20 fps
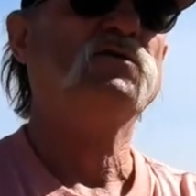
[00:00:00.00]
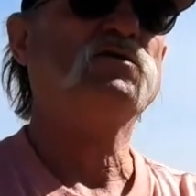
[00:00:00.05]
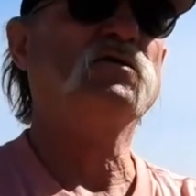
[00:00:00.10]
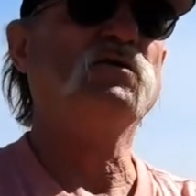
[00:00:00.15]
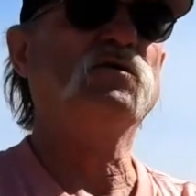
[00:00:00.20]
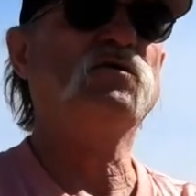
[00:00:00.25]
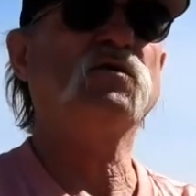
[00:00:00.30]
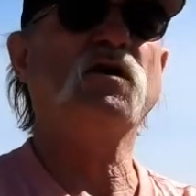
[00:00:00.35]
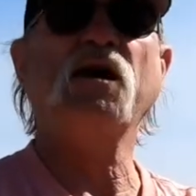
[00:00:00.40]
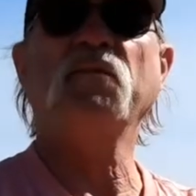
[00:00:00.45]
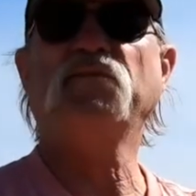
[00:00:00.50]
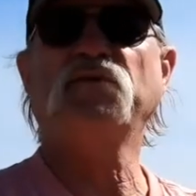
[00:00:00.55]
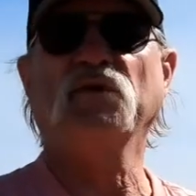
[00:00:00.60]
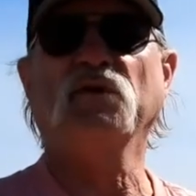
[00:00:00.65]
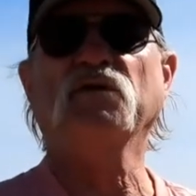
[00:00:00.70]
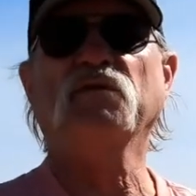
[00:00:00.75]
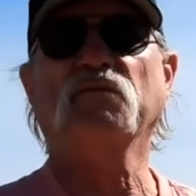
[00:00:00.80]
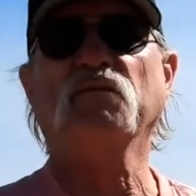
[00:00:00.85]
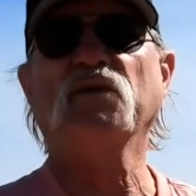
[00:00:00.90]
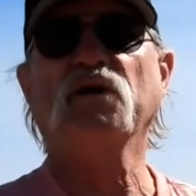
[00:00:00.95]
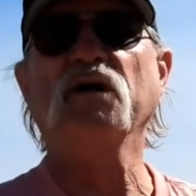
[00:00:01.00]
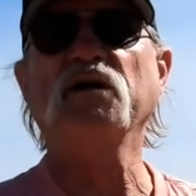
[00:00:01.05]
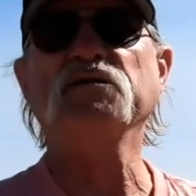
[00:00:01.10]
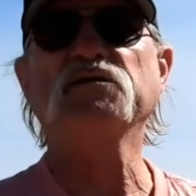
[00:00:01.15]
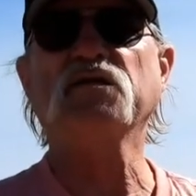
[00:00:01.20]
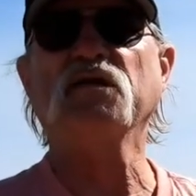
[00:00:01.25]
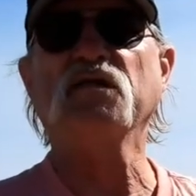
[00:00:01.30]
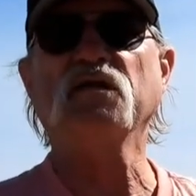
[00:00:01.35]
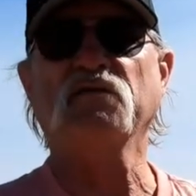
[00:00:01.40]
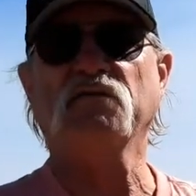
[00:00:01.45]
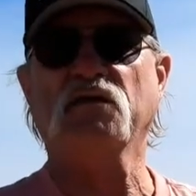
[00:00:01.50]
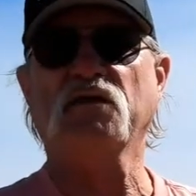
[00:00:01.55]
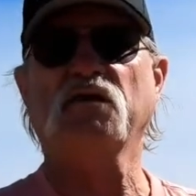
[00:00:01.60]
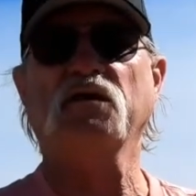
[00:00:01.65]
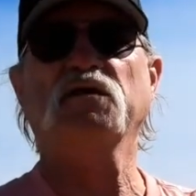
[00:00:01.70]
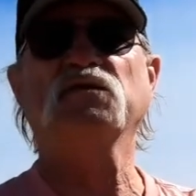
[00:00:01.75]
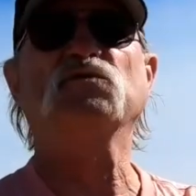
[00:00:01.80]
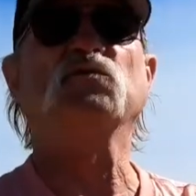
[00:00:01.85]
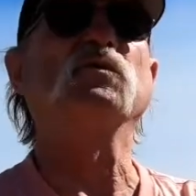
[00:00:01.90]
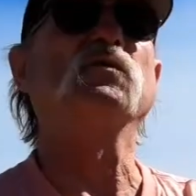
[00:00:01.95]
So the tribe took custody of the
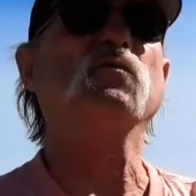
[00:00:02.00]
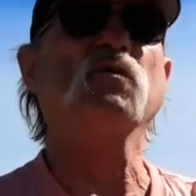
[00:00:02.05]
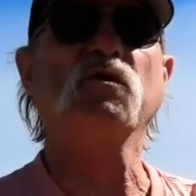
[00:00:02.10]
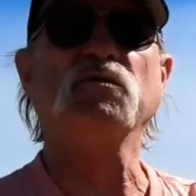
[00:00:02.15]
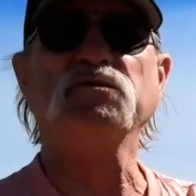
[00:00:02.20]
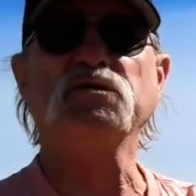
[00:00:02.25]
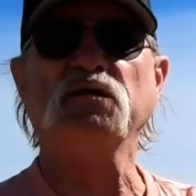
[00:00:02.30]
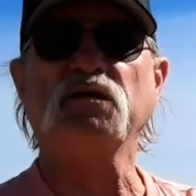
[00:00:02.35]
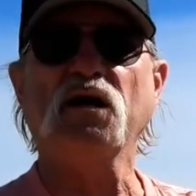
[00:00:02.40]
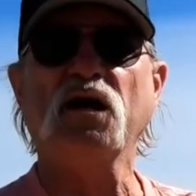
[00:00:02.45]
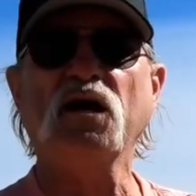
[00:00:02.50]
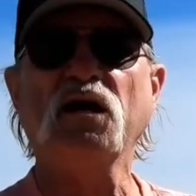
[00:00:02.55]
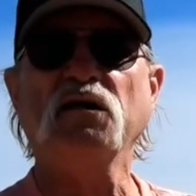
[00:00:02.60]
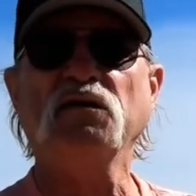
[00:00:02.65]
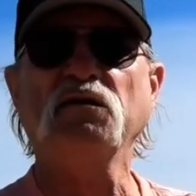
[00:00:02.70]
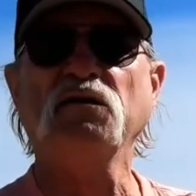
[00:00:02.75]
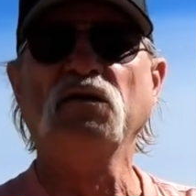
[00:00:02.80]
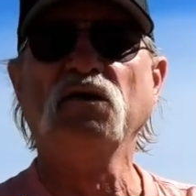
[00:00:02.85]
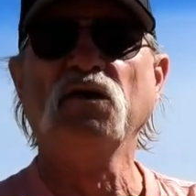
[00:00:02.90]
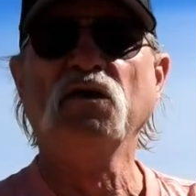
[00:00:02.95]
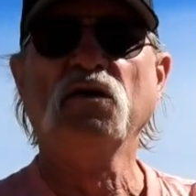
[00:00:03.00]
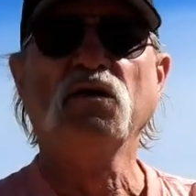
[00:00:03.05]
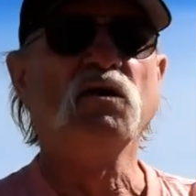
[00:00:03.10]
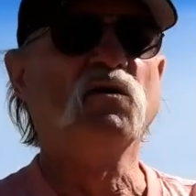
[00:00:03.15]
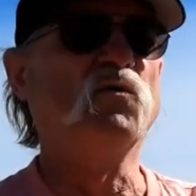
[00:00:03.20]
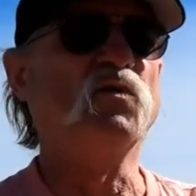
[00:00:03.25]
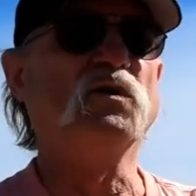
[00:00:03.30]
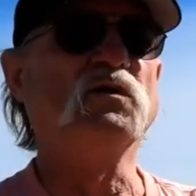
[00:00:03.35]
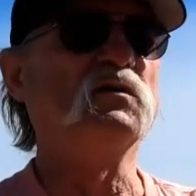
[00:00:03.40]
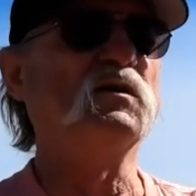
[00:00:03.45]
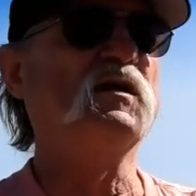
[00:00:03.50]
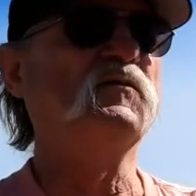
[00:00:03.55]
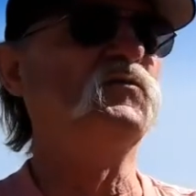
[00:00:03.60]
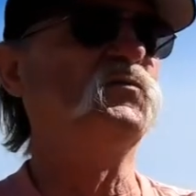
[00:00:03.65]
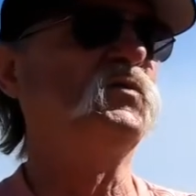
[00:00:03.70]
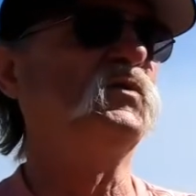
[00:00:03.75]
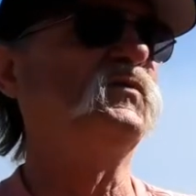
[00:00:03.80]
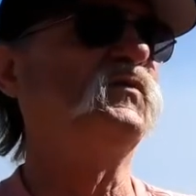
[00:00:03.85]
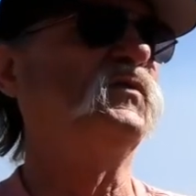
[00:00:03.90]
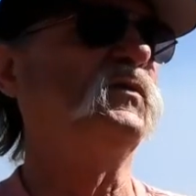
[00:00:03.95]
kids when Rosie died and wouldn't leave them
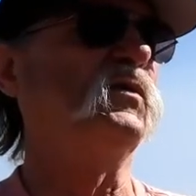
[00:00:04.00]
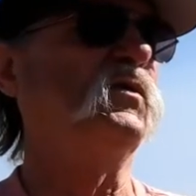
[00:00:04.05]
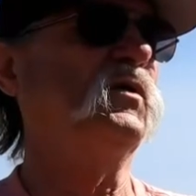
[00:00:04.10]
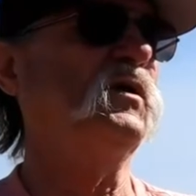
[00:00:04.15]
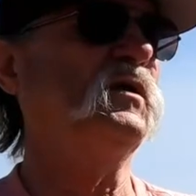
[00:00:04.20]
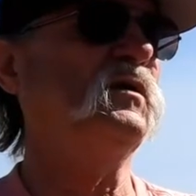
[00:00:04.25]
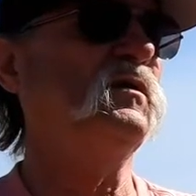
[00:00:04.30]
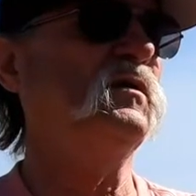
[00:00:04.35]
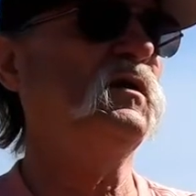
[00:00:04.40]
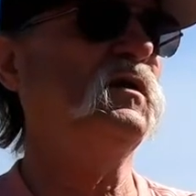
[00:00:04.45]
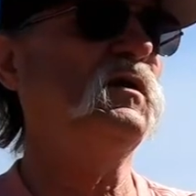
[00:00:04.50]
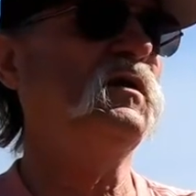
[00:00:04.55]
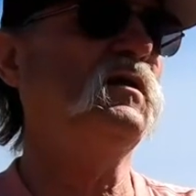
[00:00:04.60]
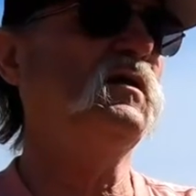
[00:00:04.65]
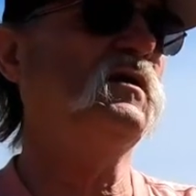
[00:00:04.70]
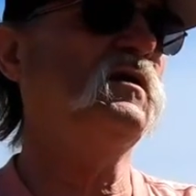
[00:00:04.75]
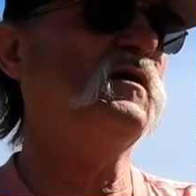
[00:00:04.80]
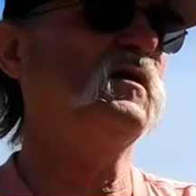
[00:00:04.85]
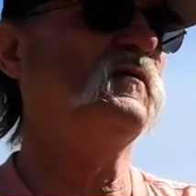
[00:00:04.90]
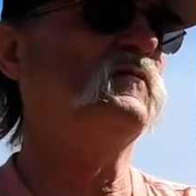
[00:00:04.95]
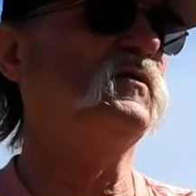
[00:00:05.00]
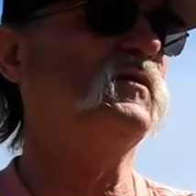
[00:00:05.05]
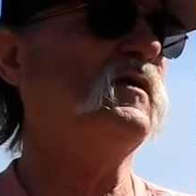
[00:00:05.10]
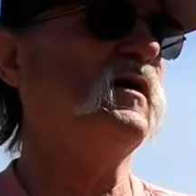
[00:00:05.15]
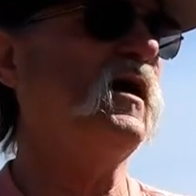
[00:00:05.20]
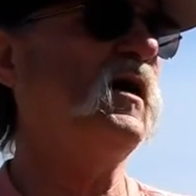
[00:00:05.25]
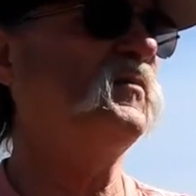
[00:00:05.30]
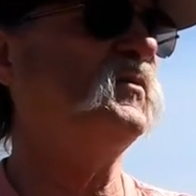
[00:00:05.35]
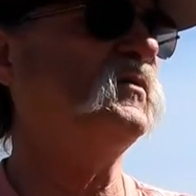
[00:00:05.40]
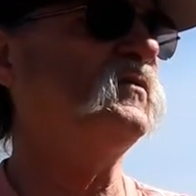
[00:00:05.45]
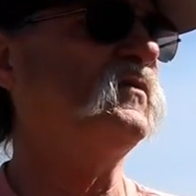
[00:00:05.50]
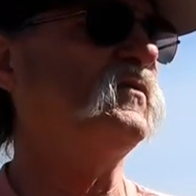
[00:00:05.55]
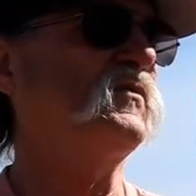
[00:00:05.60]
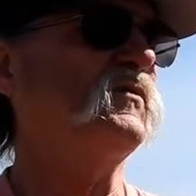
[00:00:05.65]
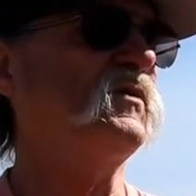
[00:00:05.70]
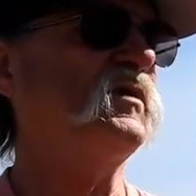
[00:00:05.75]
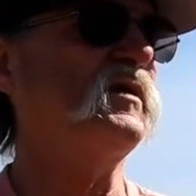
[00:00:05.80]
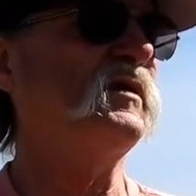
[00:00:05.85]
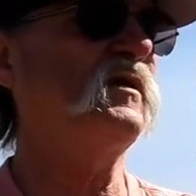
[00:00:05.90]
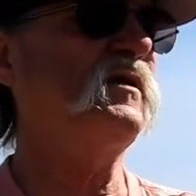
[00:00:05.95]
with Floyd, and he'd never adopted the
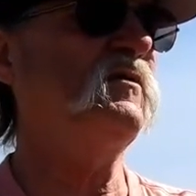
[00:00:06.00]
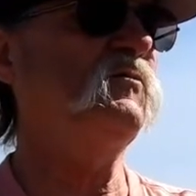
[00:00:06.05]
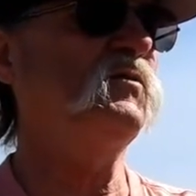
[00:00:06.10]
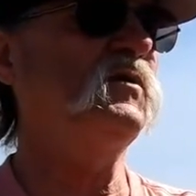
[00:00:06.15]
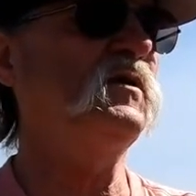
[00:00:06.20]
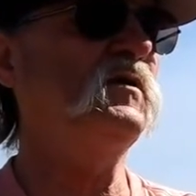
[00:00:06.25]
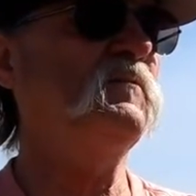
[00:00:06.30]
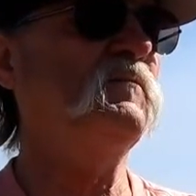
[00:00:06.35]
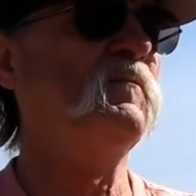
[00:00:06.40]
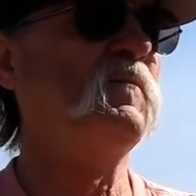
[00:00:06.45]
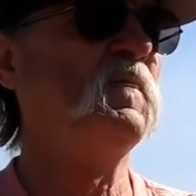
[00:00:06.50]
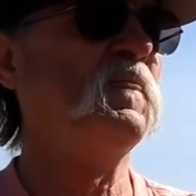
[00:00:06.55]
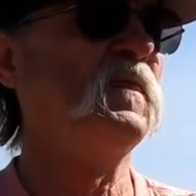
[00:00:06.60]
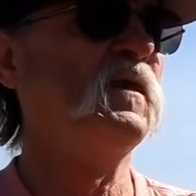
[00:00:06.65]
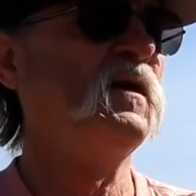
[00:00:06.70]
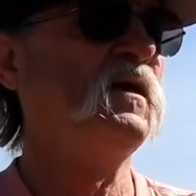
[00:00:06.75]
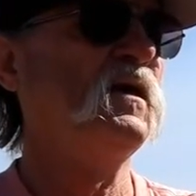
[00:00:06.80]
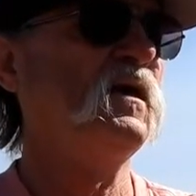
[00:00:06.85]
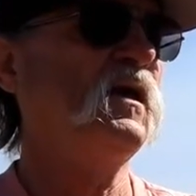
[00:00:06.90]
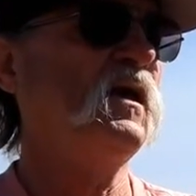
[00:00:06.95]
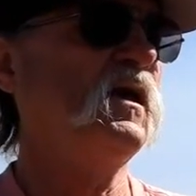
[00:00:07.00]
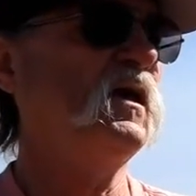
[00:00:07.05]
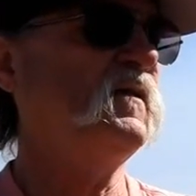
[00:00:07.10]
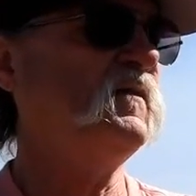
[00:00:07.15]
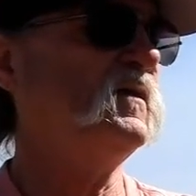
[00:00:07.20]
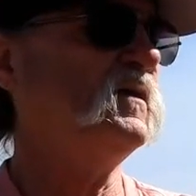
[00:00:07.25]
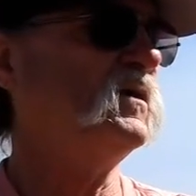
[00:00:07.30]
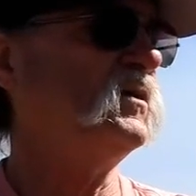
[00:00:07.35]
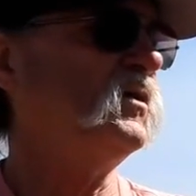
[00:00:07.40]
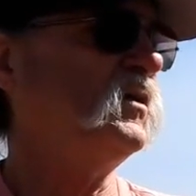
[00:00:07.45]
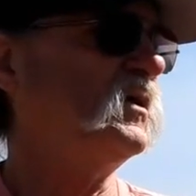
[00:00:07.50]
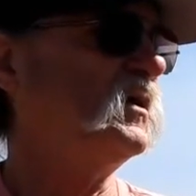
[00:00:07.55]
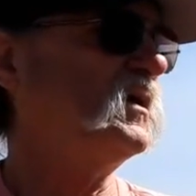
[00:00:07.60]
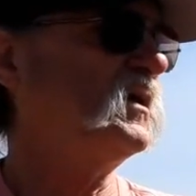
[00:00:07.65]
3 anyway. And then